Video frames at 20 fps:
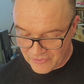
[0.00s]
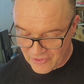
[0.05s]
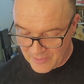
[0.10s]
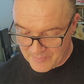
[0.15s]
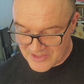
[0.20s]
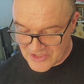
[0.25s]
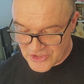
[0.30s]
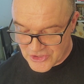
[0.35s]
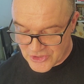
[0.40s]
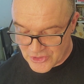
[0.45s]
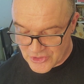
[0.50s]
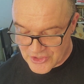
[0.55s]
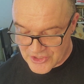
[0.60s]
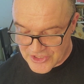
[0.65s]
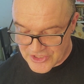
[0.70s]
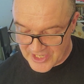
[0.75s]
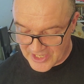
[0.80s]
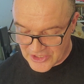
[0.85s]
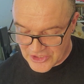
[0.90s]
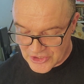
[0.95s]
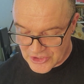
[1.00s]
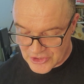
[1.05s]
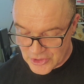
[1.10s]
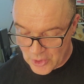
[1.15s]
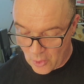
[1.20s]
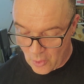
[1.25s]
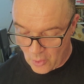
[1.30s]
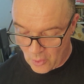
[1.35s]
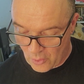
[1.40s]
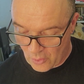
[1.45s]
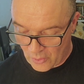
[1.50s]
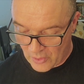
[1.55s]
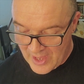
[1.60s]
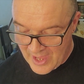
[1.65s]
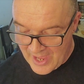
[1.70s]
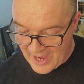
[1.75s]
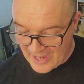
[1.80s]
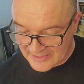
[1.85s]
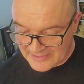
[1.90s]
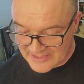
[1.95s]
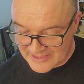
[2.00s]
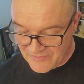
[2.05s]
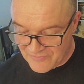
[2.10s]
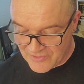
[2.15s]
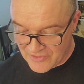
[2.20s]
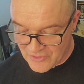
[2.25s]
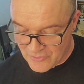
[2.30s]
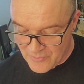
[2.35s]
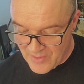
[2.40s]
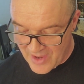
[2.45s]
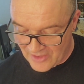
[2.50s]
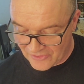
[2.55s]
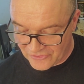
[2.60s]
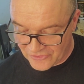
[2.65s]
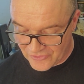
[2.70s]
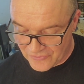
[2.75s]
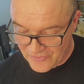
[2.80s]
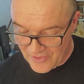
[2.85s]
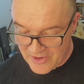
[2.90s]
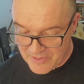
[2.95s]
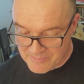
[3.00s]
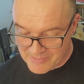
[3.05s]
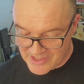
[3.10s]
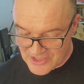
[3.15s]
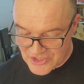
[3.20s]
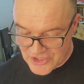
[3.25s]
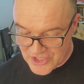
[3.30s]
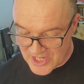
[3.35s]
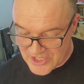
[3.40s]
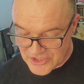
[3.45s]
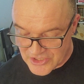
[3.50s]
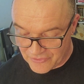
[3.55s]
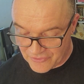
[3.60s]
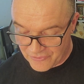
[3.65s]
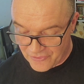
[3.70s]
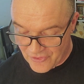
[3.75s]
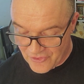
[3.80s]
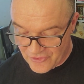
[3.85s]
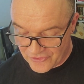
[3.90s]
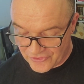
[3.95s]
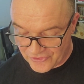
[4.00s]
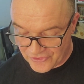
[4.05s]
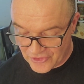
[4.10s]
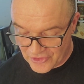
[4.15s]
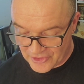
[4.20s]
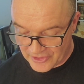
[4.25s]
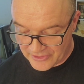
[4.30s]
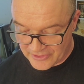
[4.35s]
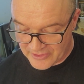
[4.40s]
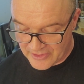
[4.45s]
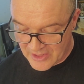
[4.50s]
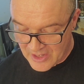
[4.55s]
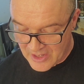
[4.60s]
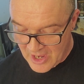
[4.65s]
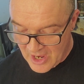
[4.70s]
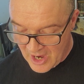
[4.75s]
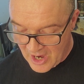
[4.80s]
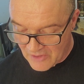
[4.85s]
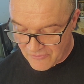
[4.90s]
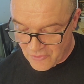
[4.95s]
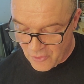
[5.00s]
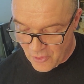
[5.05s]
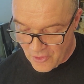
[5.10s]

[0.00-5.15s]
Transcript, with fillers: from it certain sections whole and leaving the rest very much as it first stood. Of